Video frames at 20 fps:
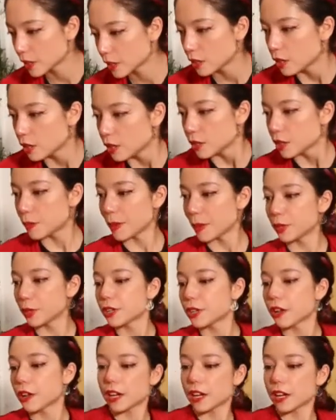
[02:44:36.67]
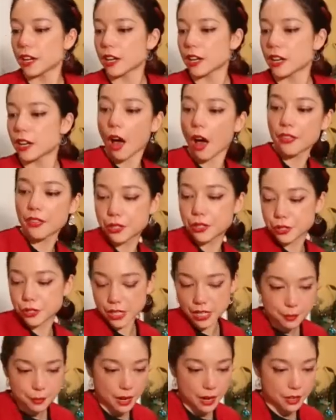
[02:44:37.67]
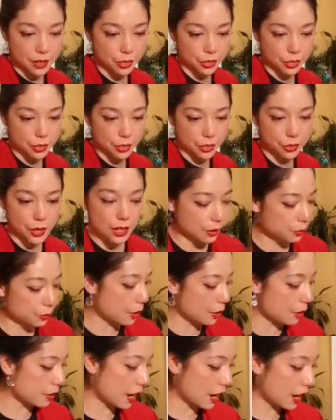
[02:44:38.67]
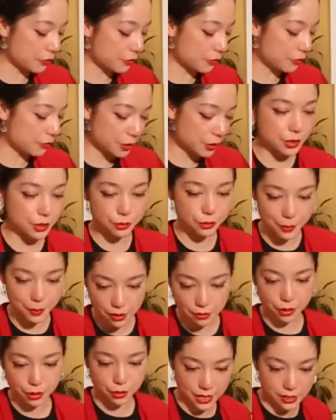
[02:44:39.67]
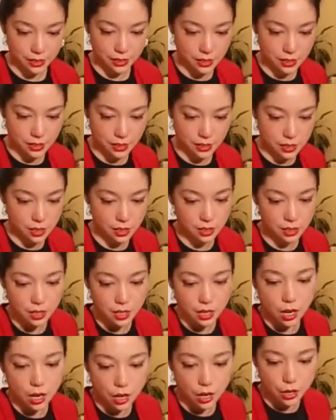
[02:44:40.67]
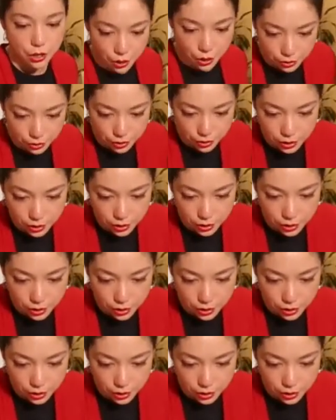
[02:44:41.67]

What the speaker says: So the people who donated on the stream, I think I wrote everyone who made a request a note.